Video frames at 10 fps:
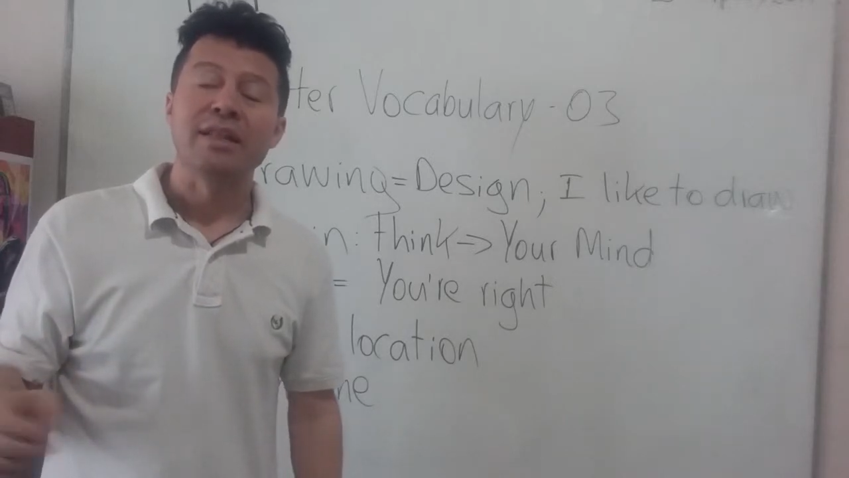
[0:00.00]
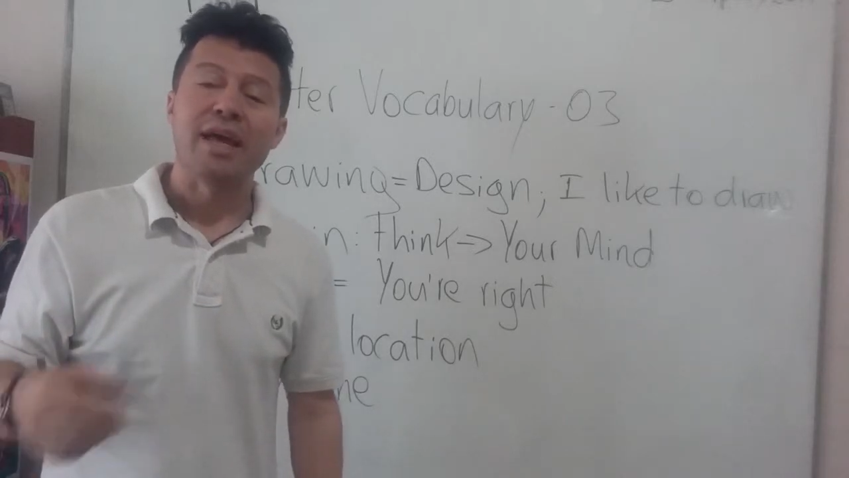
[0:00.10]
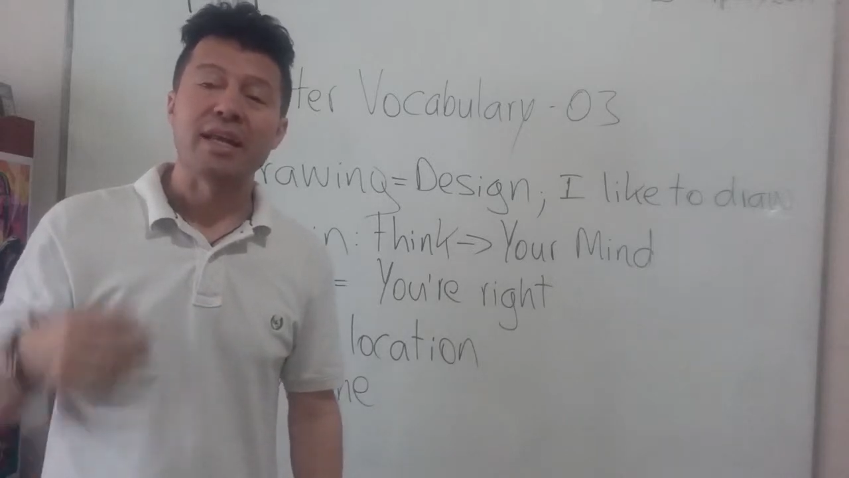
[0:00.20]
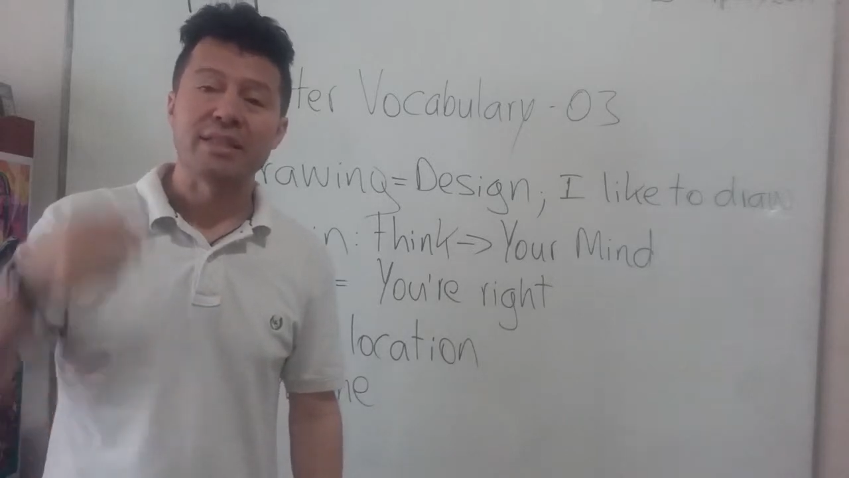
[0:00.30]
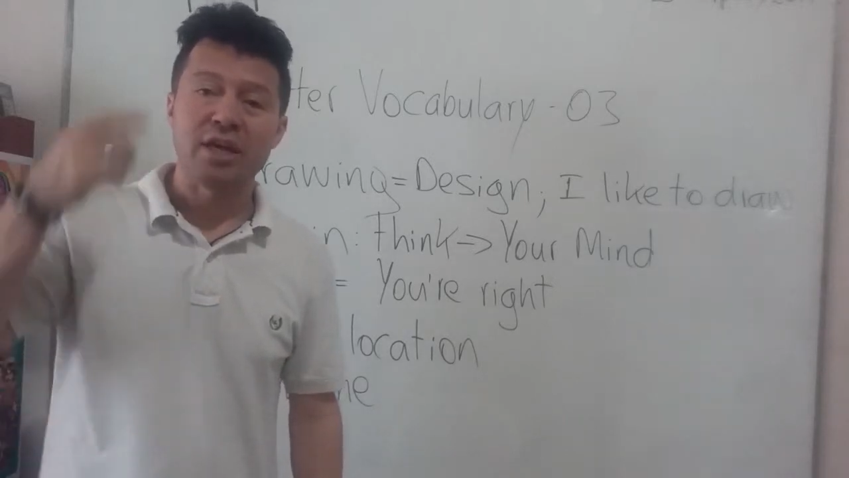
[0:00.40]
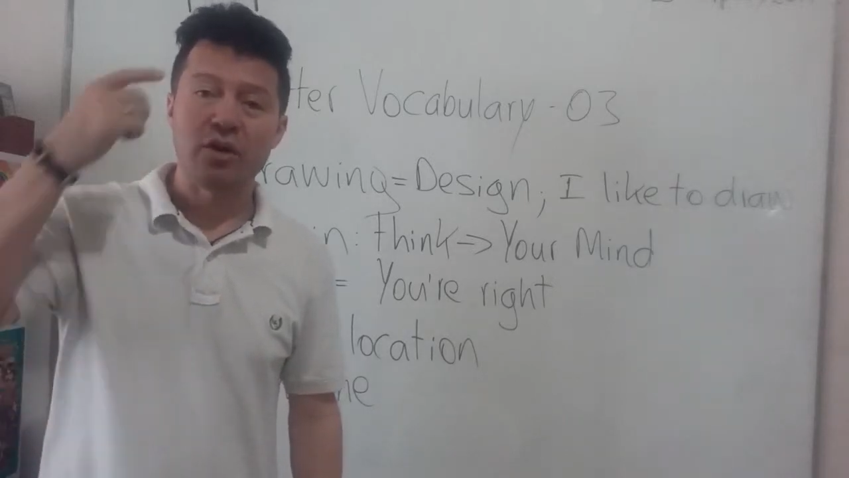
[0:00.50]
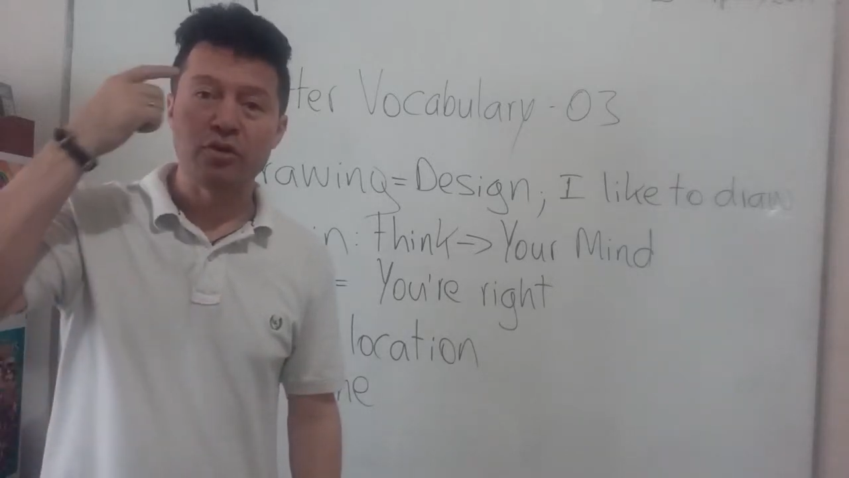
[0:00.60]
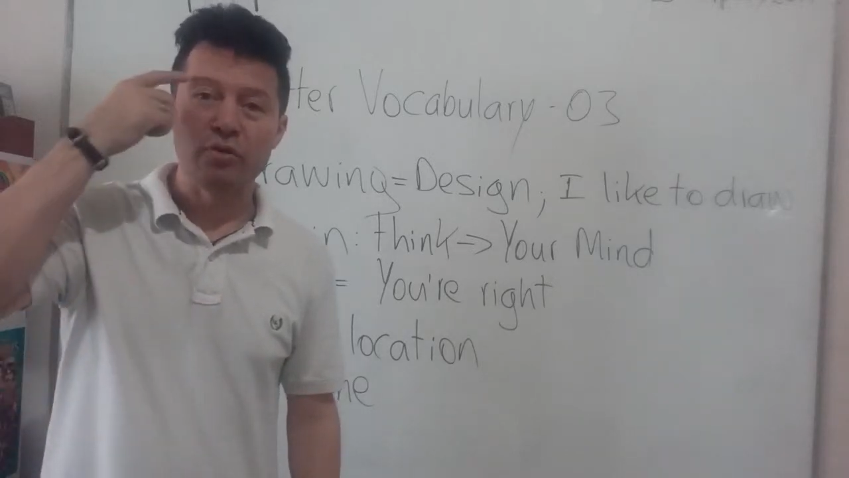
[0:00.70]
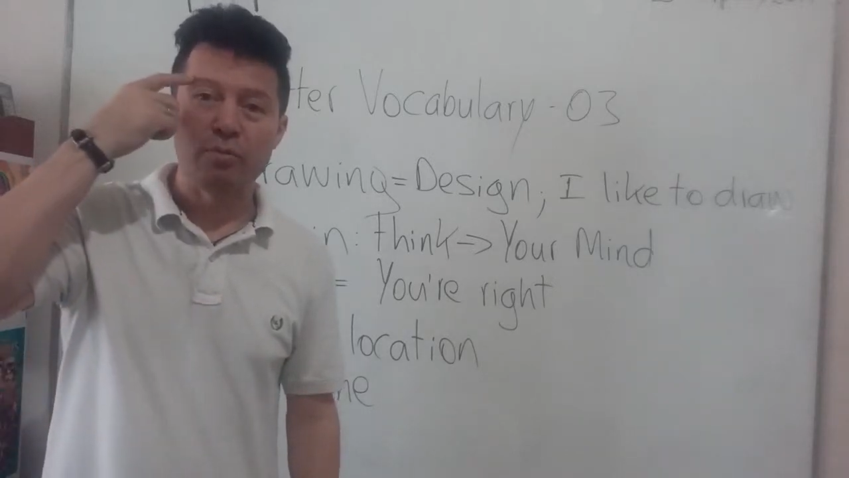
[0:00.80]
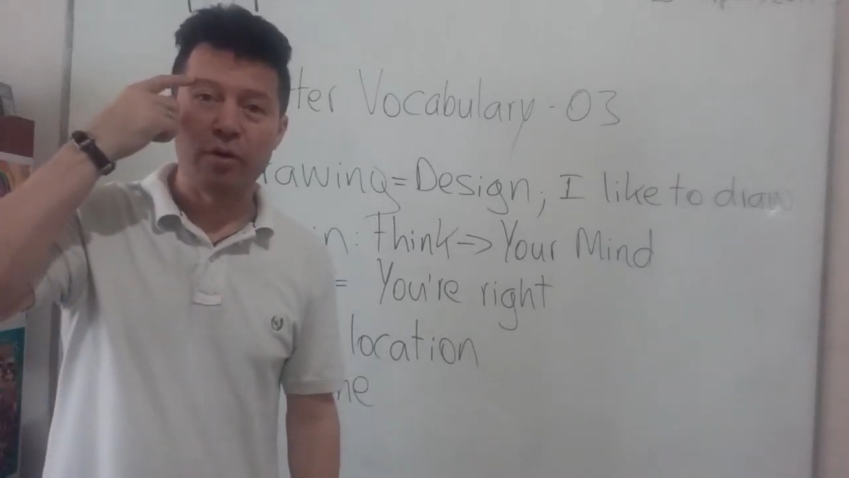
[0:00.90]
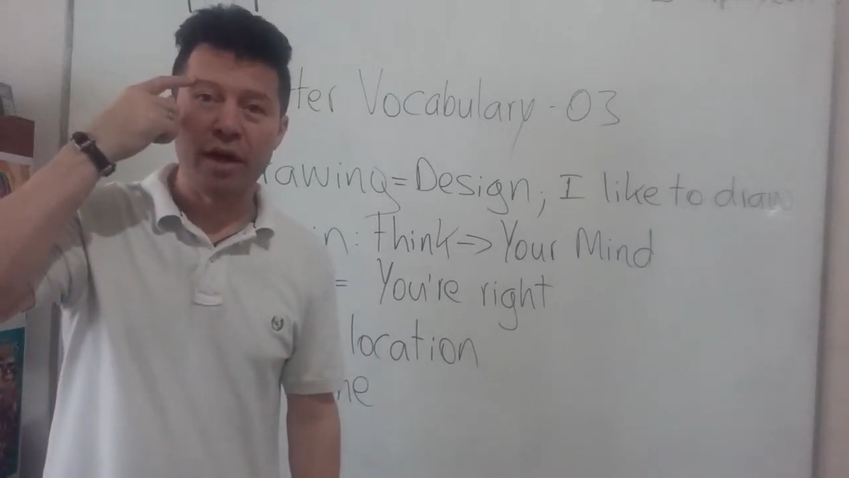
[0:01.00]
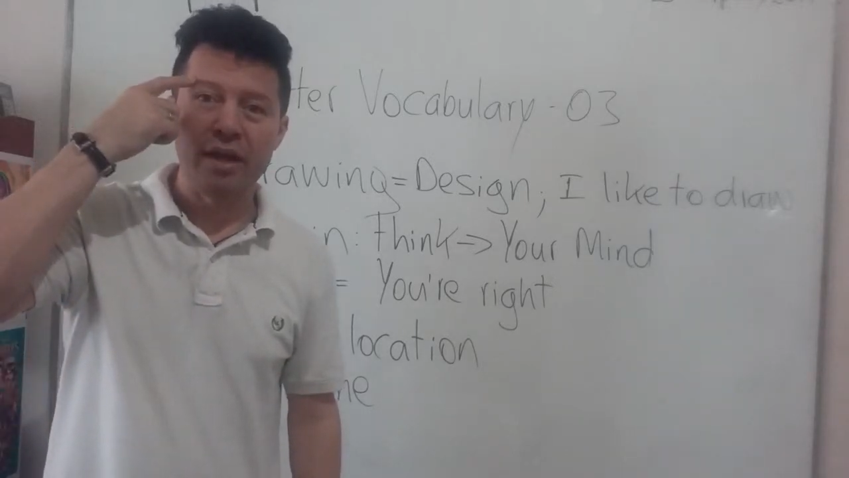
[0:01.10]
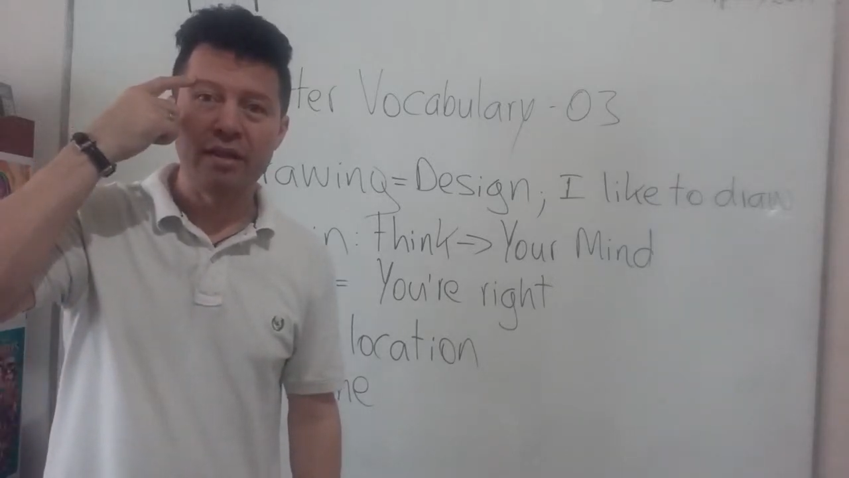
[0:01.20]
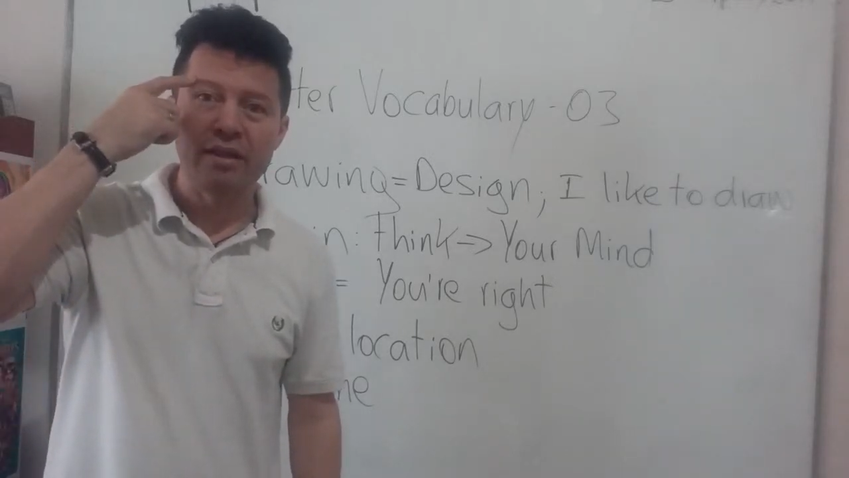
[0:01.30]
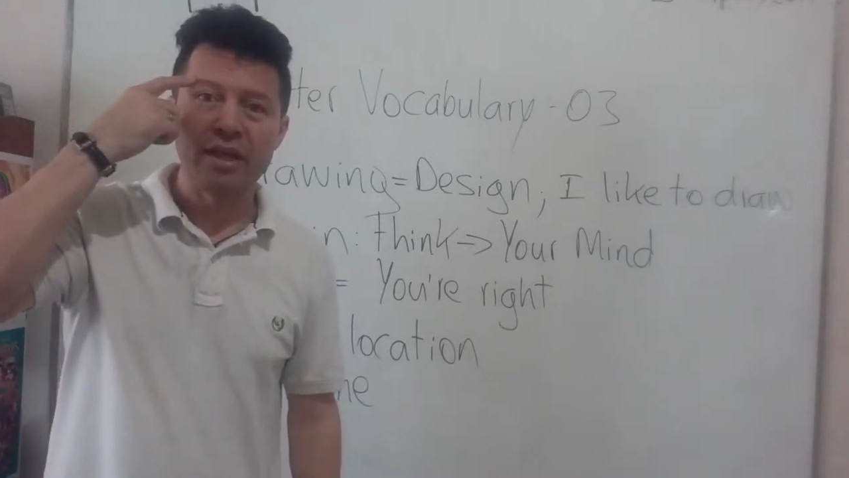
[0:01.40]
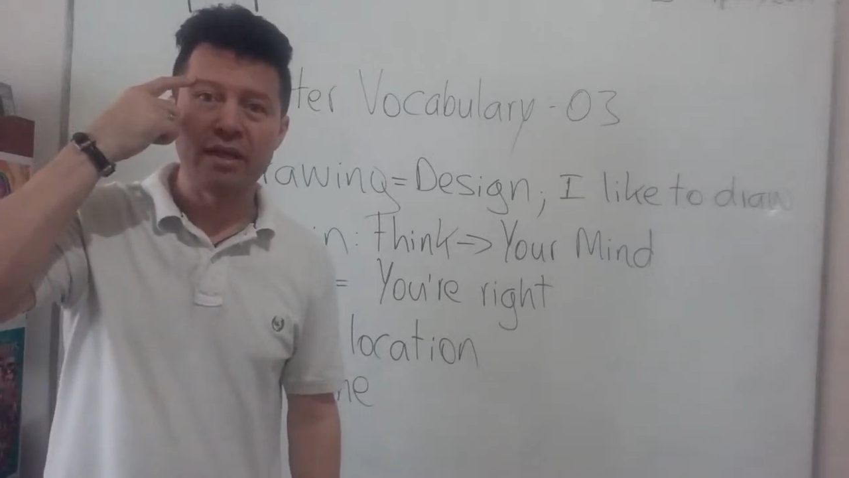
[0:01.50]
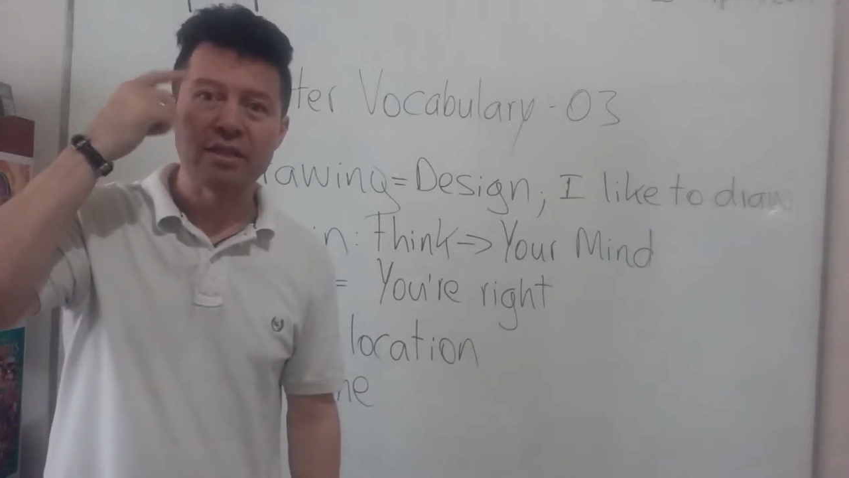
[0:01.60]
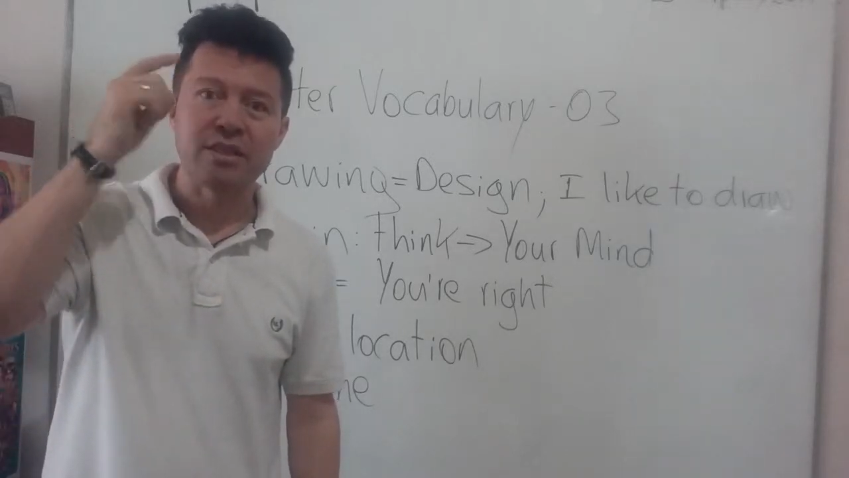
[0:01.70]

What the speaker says: That is how your brain thinks